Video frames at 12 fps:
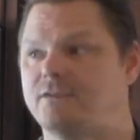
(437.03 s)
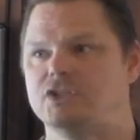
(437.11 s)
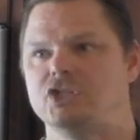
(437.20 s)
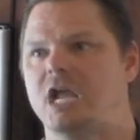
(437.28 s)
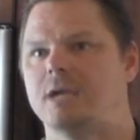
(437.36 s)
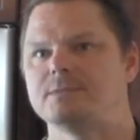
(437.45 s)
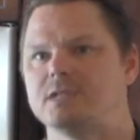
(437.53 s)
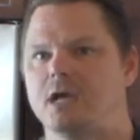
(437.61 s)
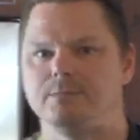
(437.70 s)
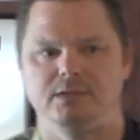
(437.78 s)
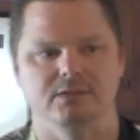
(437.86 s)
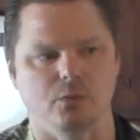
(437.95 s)
If it jams
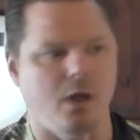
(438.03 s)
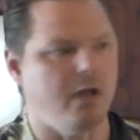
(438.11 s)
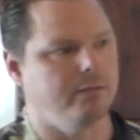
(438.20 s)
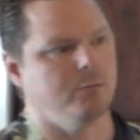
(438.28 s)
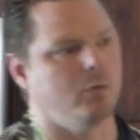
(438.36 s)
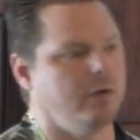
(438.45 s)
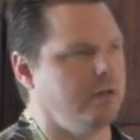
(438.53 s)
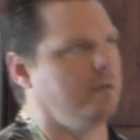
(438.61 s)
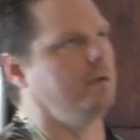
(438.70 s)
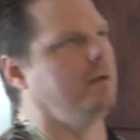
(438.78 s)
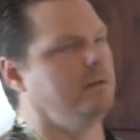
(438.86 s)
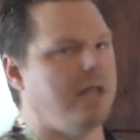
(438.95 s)
up, you just go out in the morning,
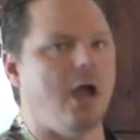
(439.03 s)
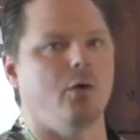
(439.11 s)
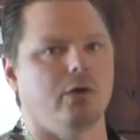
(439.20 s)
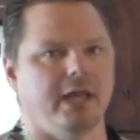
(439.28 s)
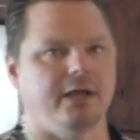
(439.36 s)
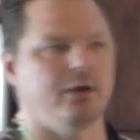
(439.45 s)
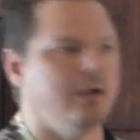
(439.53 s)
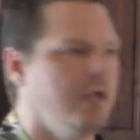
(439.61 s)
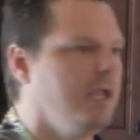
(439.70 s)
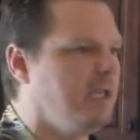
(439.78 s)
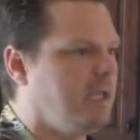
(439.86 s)
an hour later,